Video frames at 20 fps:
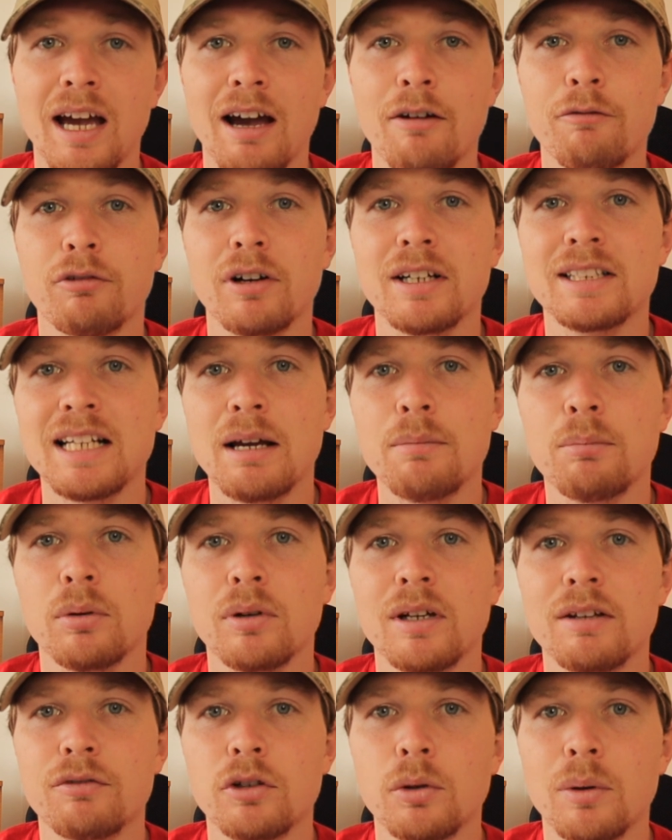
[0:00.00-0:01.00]
And for
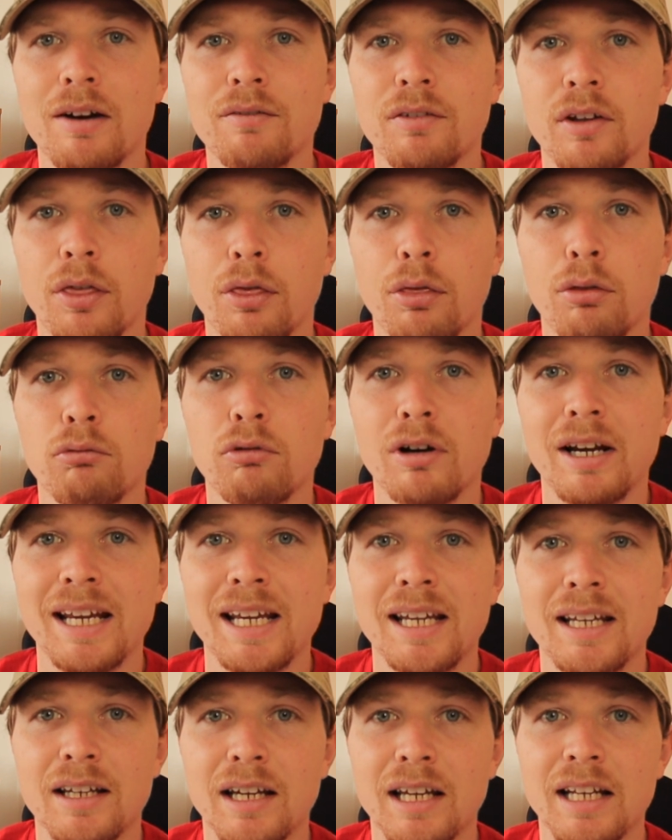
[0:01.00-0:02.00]
example, if you have a
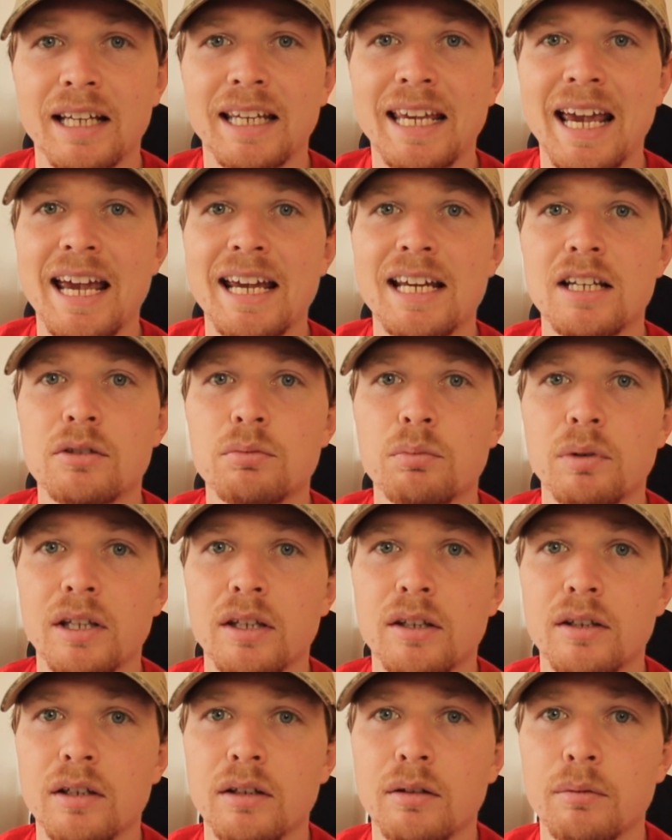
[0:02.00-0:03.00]
3 in a cage with
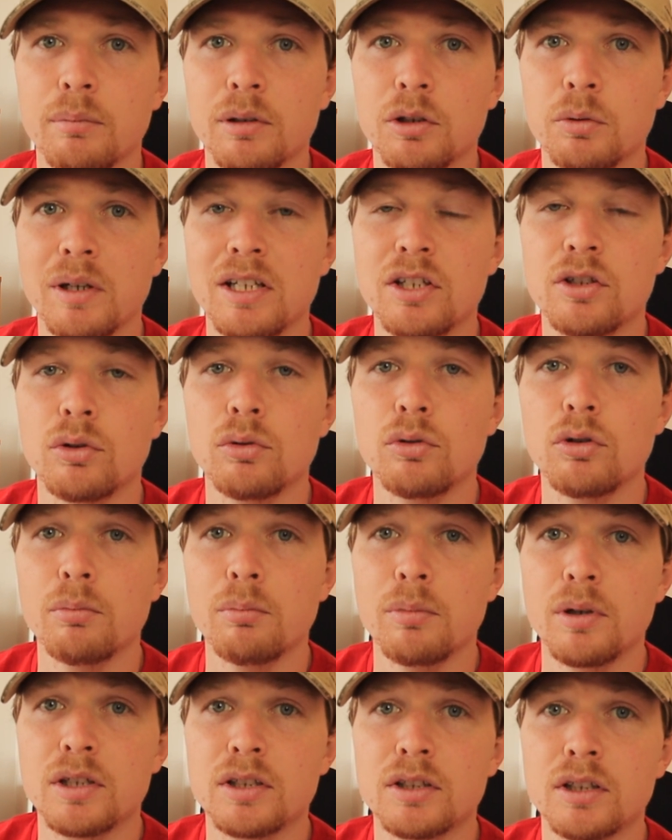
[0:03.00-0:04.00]
between two
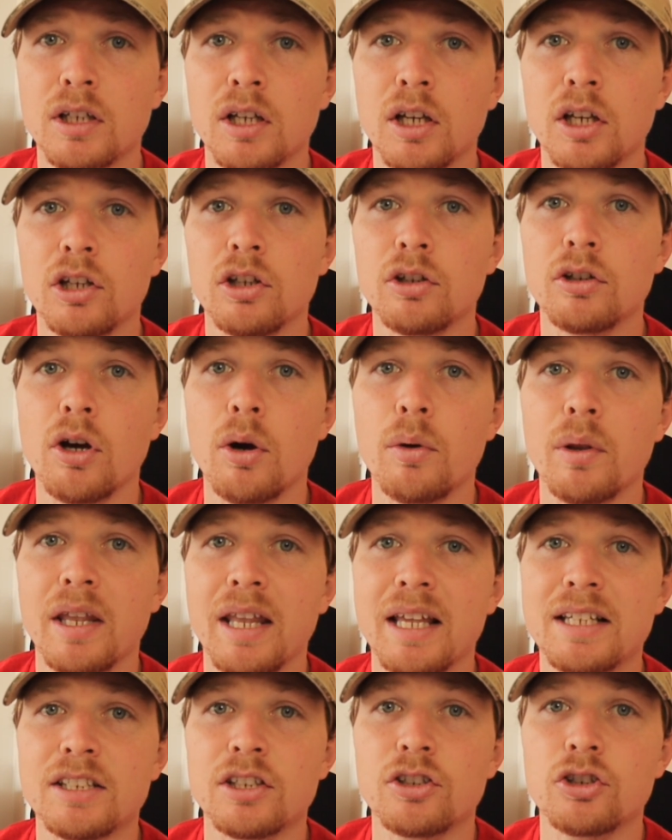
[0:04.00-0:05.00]
numbers, you know that
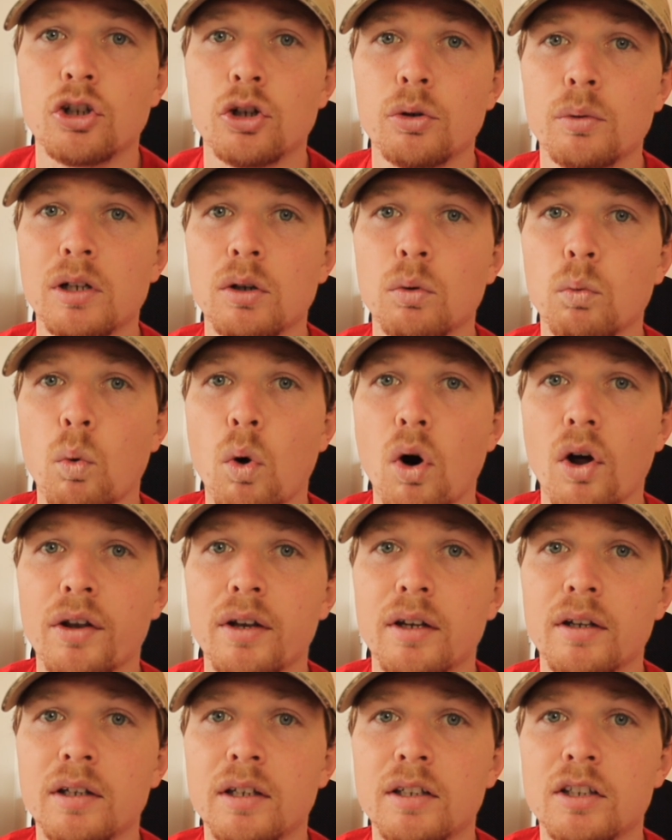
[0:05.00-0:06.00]
there's a 2 and a
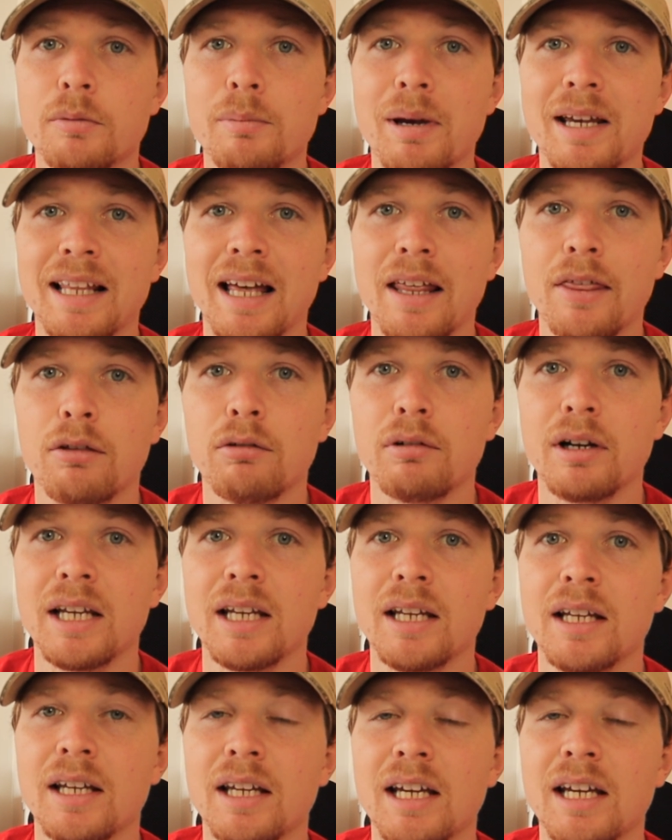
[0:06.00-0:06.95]
1 to make that 3.